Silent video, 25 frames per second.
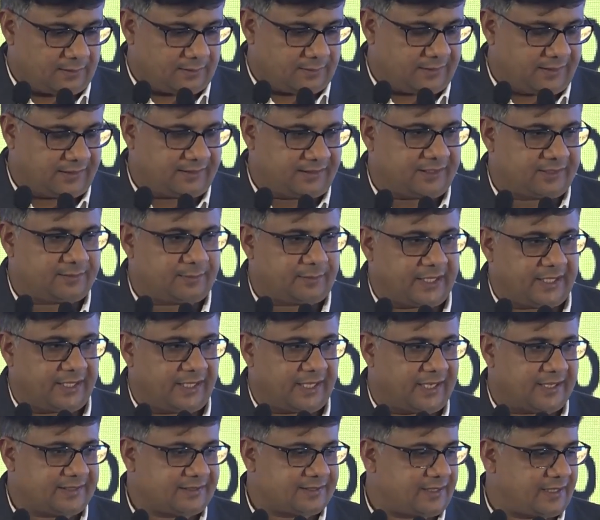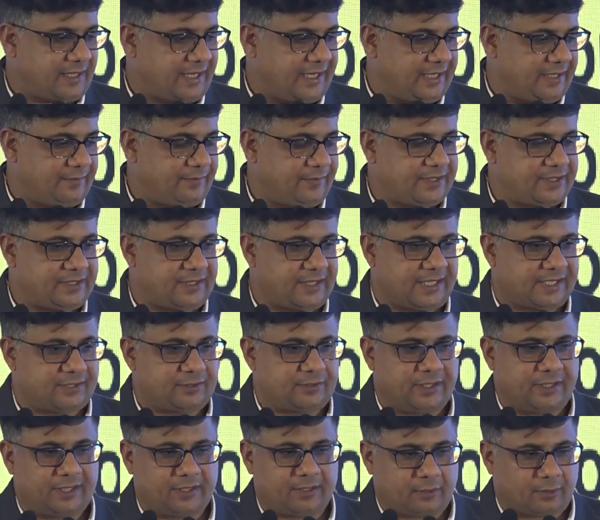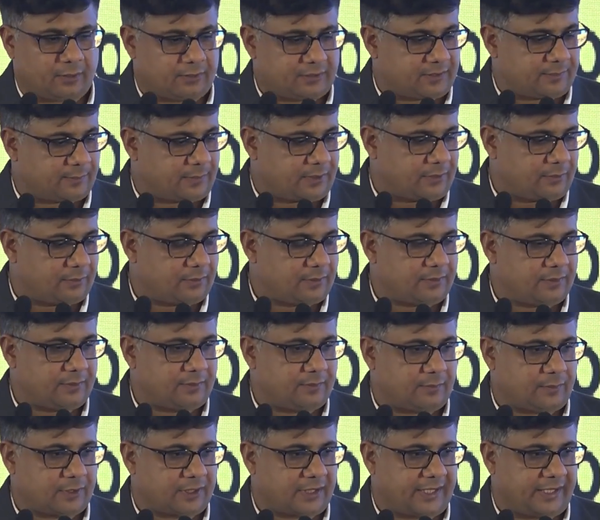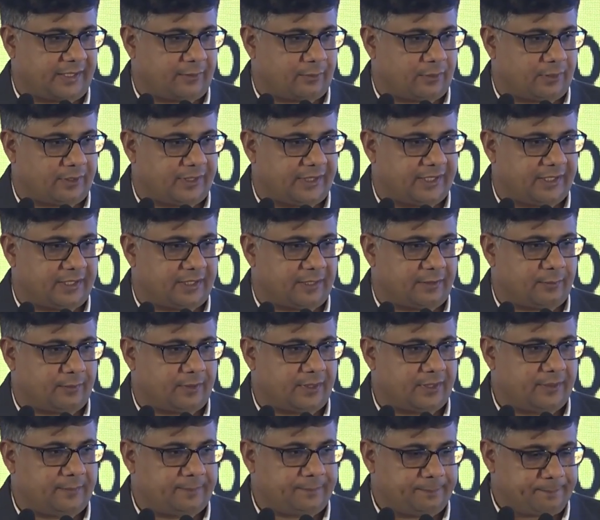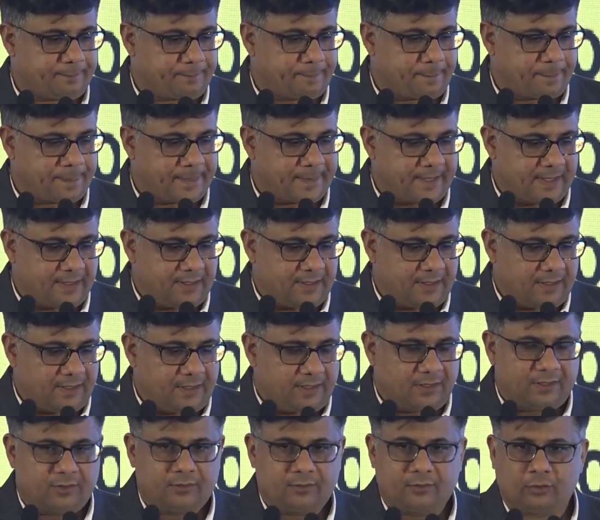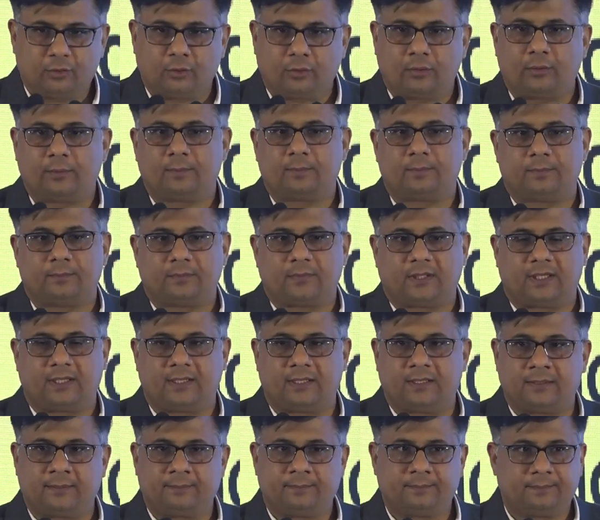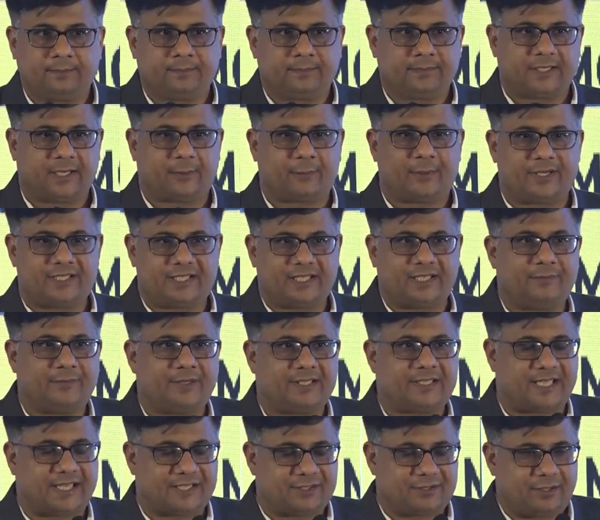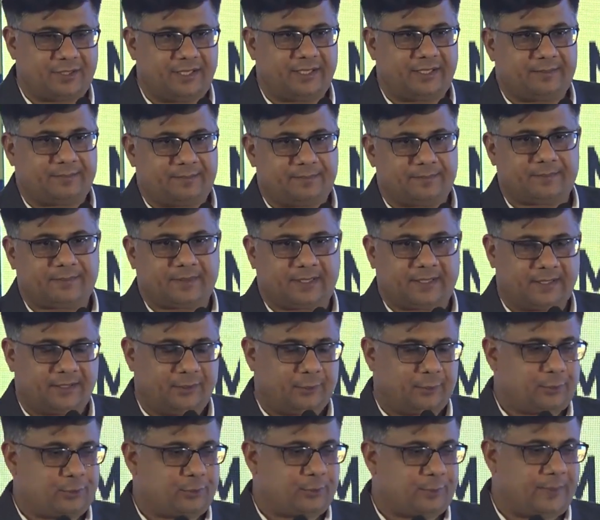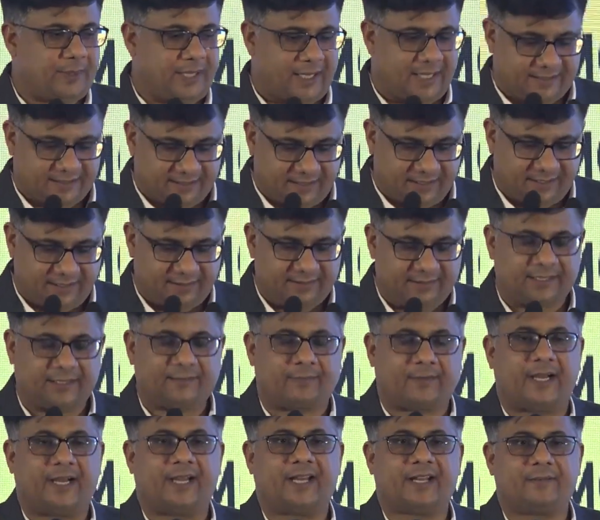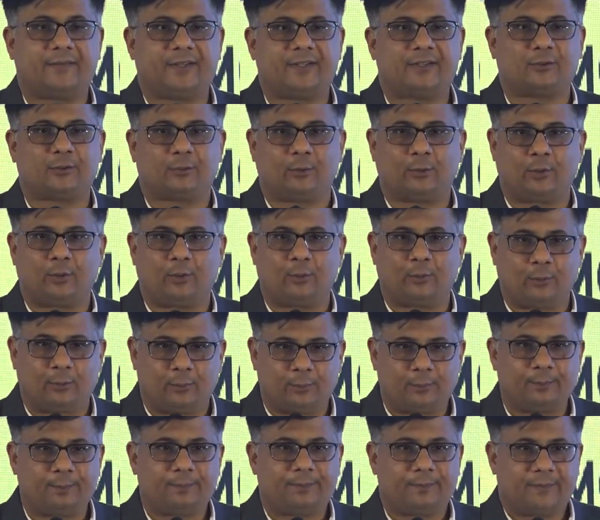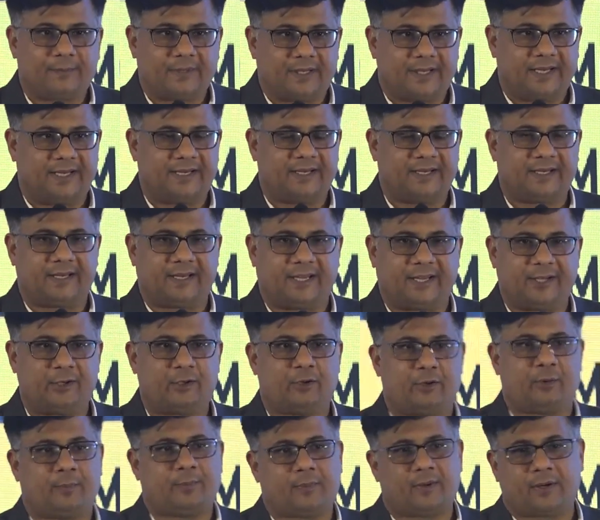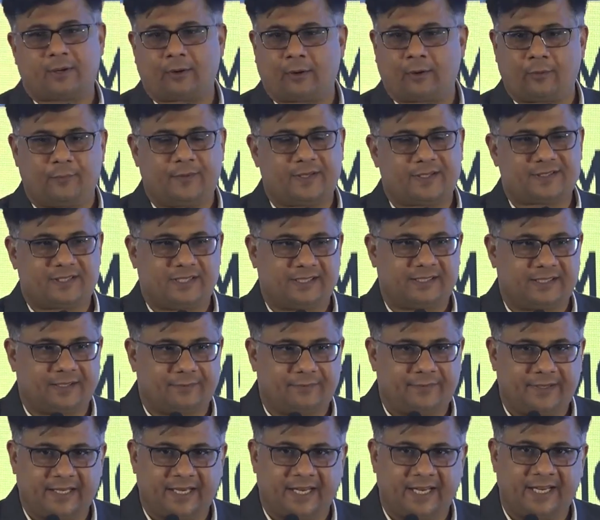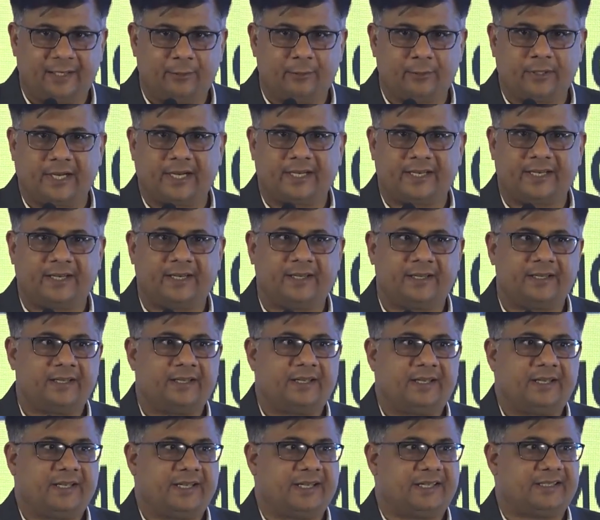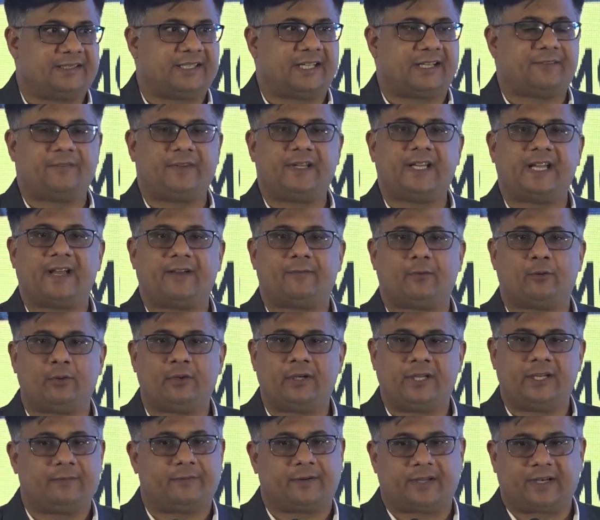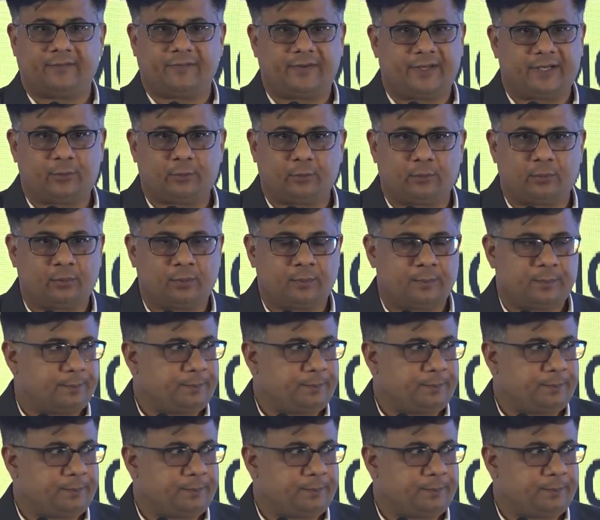this is my last slide, which actually talks about what I already covered. So the question which actually you should be asking is that why are we so low in AUM? Obviously, the way I look at it is that we have only one way to